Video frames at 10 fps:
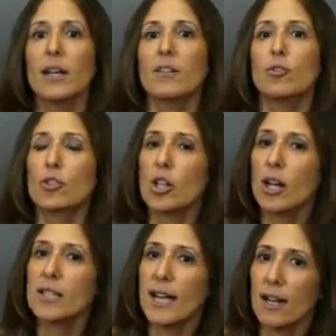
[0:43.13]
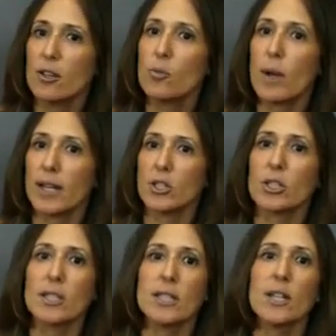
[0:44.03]
if your child's out of the range,
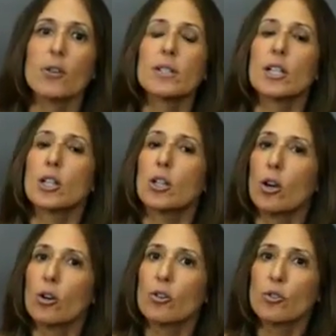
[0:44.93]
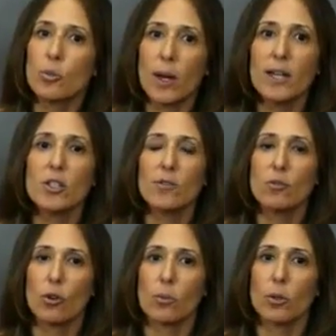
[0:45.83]
since there is a large range of
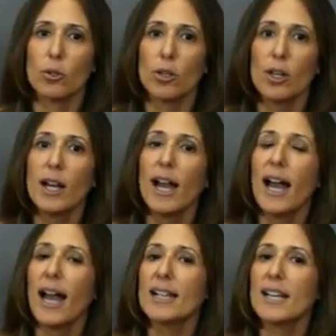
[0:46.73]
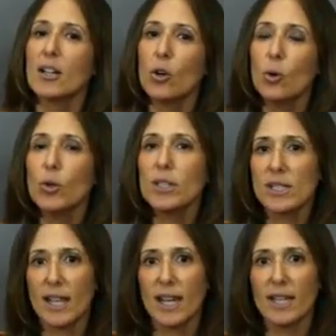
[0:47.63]
normal. As I always
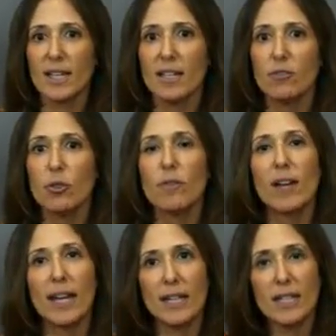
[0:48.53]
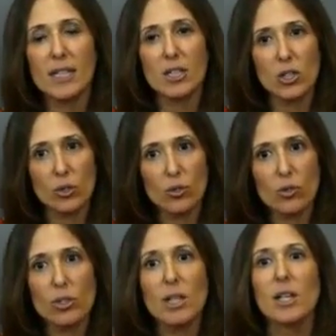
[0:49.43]
say, if you have any
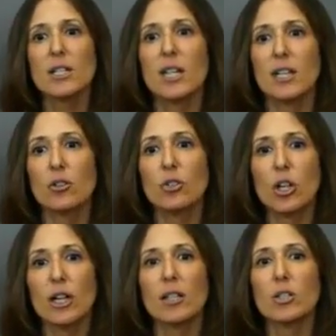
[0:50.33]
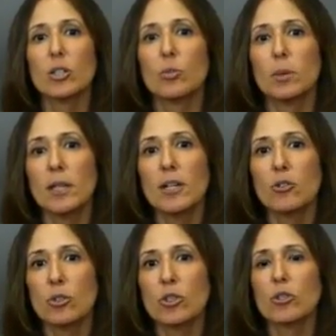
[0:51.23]
concerns, take your child to your
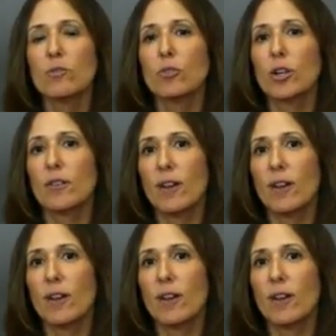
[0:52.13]
pediatrician for an